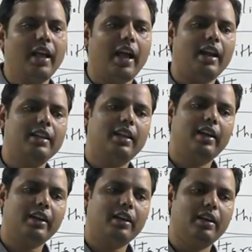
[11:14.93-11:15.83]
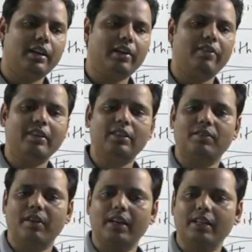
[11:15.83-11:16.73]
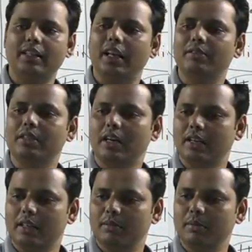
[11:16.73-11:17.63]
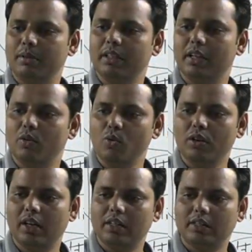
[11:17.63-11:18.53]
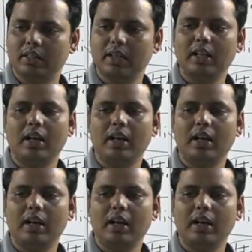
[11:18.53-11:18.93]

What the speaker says: And in the later phase, you'll find that they have started developing their own culture,